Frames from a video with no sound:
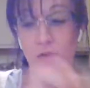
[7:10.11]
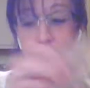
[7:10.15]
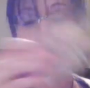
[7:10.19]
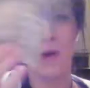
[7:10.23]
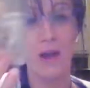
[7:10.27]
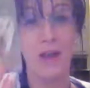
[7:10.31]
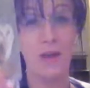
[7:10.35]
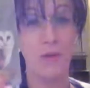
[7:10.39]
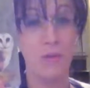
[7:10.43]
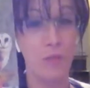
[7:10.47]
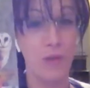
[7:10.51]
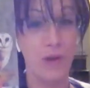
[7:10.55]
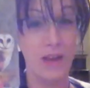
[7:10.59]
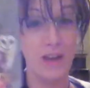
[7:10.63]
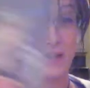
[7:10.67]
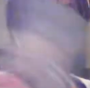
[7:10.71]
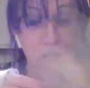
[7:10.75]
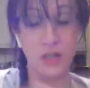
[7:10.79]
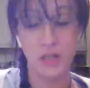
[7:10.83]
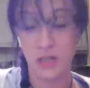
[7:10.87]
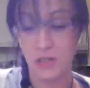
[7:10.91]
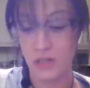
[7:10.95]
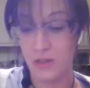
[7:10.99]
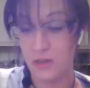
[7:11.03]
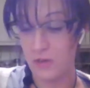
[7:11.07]
your white
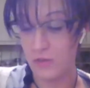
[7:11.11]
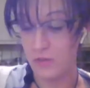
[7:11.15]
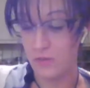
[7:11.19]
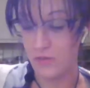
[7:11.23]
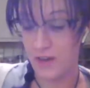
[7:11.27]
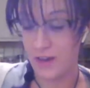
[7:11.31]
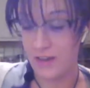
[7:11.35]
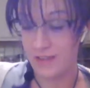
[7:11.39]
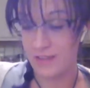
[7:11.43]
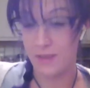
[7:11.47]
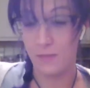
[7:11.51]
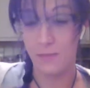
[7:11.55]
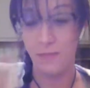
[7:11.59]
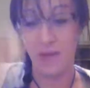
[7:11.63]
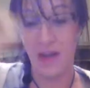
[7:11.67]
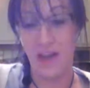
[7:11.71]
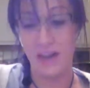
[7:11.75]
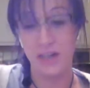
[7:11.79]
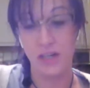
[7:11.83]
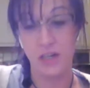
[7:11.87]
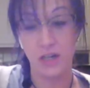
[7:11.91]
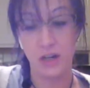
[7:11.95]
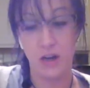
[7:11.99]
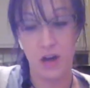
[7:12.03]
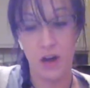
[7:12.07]
witch, you've got the
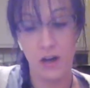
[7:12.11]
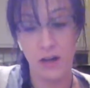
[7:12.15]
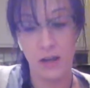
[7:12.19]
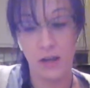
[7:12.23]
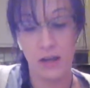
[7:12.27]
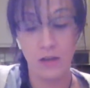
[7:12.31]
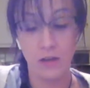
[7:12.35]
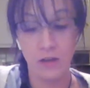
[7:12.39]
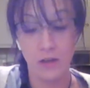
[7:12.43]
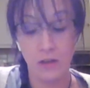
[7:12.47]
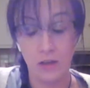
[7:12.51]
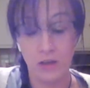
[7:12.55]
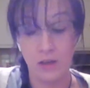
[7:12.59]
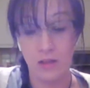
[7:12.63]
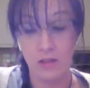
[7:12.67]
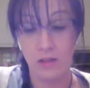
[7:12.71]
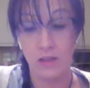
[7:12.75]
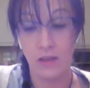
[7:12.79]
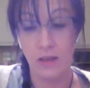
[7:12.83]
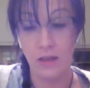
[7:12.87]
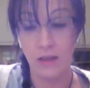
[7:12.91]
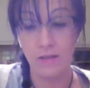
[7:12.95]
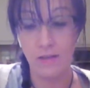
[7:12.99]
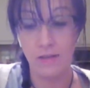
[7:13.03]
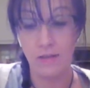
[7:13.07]
magic guardian.
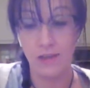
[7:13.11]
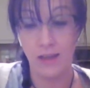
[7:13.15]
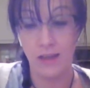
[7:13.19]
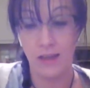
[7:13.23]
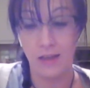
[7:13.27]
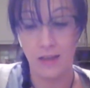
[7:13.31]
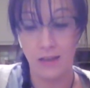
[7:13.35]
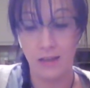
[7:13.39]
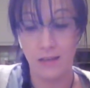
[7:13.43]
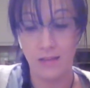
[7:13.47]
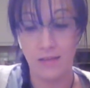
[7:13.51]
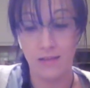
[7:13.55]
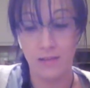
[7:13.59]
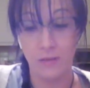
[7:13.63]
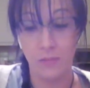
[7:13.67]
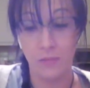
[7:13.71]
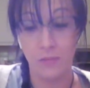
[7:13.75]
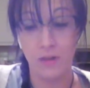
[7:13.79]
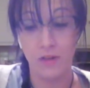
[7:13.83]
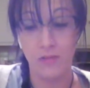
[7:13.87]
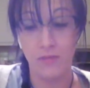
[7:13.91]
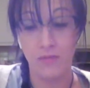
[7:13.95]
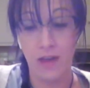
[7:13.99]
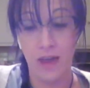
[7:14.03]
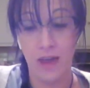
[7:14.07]
This is
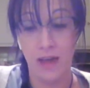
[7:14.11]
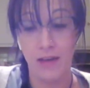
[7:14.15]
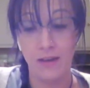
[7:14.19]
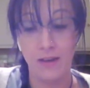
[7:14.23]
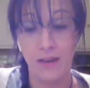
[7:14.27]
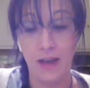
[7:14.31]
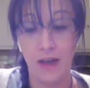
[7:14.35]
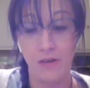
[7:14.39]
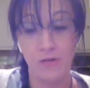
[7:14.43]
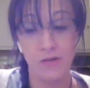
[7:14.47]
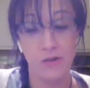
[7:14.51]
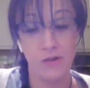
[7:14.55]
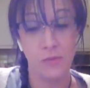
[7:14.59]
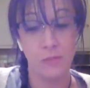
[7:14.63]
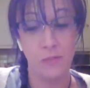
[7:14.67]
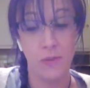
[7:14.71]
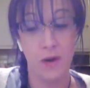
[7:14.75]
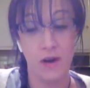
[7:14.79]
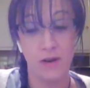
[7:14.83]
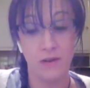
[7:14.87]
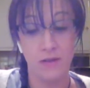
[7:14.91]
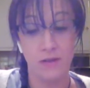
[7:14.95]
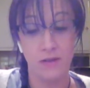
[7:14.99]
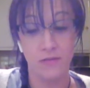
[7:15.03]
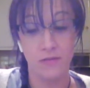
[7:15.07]
some divine
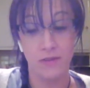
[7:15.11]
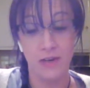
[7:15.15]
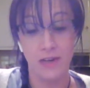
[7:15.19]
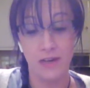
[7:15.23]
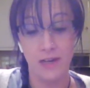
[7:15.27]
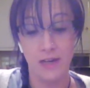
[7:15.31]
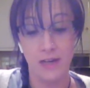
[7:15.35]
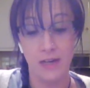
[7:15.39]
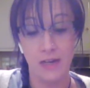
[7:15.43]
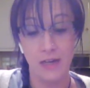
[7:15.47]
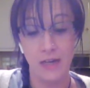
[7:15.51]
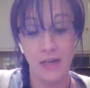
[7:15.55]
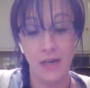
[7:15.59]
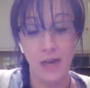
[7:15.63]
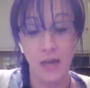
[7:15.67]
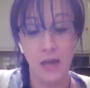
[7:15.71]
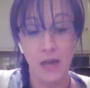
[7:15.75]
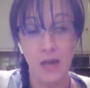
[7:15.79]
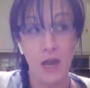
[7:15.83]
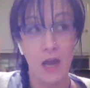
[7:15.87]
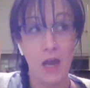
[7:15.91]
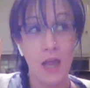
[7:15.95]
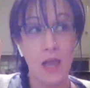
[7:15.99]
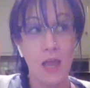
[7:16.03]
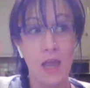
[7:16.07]
counterpartery
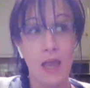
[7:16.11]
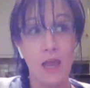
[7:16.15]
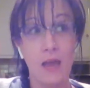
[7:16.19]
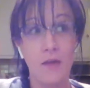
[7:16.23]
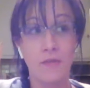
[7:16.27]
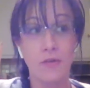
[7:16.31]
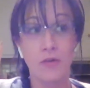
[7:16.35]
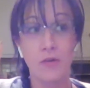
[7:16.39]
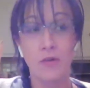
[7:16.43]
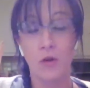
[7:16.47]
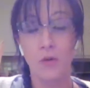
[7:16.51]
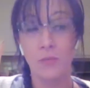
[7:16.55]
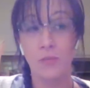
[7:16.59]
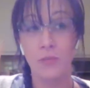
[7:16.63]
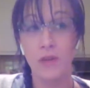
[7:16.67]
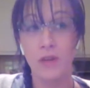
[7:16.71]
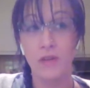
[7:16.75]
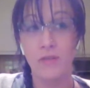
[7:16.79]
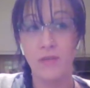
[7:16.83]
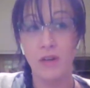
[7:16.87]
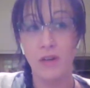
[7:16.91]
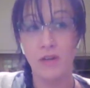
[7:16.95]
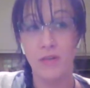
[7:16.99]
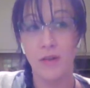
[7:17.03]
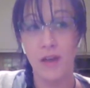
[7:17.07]
if you don't
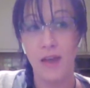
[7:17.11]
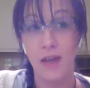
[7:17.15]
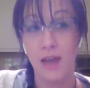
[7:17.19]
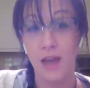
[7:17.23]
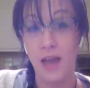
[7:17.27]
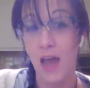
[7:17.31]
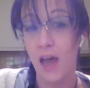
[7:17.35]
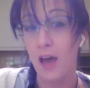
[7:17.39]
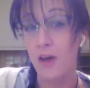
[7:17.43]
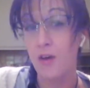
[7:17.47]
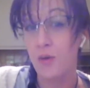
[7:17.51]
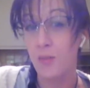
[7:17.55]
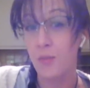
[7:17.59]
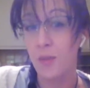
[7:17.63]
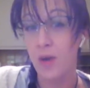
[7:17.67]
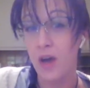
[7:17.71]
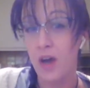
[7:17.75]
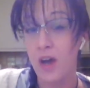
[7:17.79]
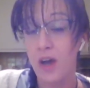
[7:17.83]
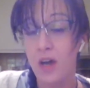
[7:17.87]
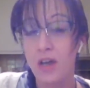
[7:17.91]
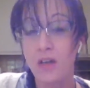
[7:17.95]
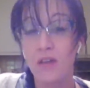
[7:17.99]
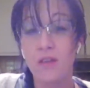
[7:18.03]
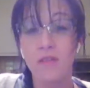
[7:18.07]
believe in divine
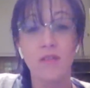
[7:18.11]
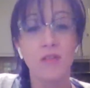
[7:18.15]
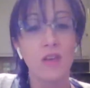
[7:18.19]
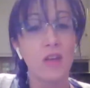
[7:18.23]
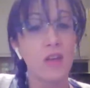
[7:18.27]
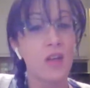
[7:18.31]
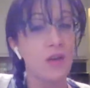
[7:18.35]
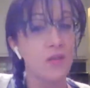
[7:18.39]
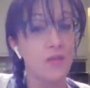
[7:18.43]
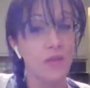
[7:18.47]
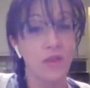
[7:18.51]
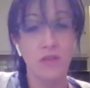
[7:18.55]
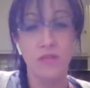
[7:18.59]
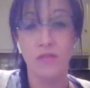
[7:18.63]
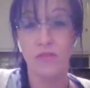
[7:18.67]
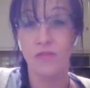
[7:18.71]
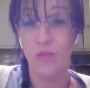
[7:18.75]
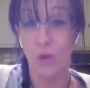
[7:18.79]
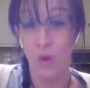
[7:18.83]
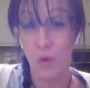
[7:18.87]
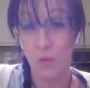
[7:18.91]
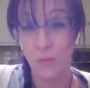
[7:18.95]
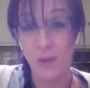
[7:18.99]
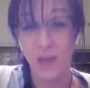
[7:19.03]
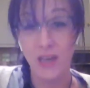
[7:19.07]
counterparts,
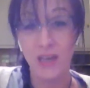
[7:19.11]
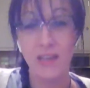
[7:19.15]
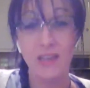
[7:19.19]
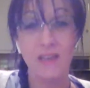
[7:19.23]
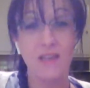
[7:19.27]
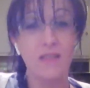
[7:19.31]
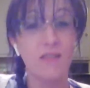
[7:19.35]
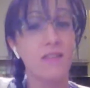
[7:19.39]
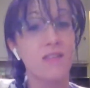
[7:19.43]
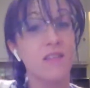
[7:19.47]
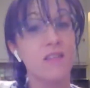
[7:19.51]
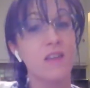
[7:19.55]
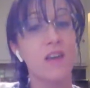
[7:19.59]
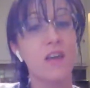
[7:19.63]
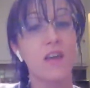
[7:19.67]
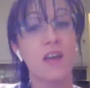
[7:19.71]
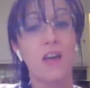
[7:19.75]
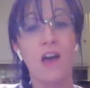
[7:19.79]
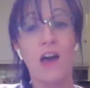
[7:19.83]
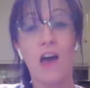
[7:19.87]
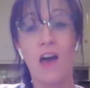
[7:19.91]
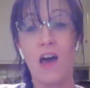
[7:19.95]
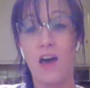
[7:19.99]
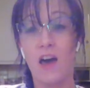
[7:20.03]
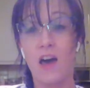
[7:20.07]
it's soulmates.
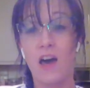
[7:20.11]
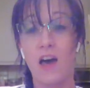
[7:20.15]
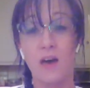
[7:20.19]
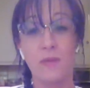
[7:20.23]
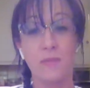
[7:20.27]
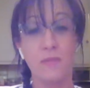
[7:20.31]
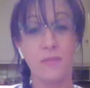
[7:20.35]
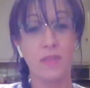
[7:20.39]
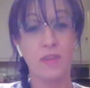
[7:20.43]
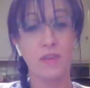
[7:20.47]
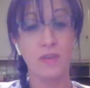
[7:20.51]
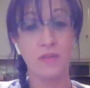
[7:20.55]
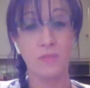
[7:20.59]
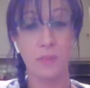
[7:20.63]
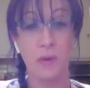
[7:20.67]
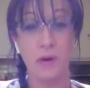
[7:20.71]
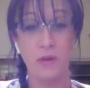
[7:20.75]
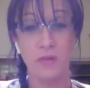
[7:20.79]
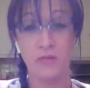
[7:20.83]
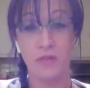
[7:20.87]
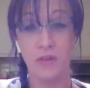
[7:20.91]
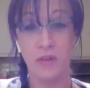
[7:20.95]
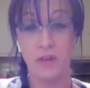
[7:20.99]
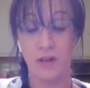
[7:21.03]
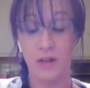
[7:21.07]
Um, this
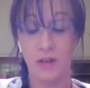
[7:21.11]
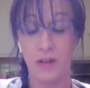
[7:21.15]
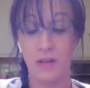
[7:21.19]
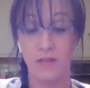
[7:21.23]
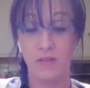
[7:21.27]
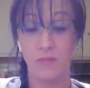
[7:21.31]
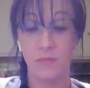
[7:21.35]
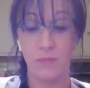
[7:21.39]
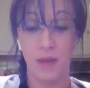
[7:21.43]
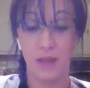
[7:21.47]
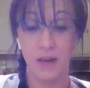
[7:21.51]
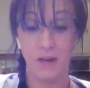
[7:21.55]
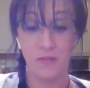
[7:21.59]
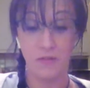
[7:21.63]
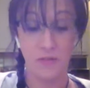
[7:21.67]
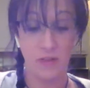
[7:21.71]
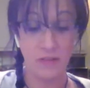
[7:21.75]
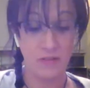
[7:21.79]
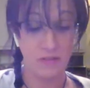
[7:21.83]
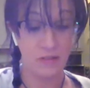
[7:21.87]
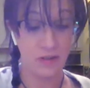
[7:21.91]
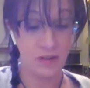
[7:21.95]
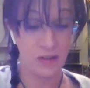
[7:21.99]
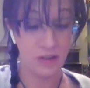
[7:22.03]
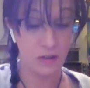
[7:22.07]
person is
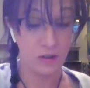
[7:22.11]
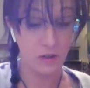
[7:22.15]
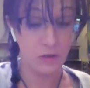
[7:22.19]
manifesting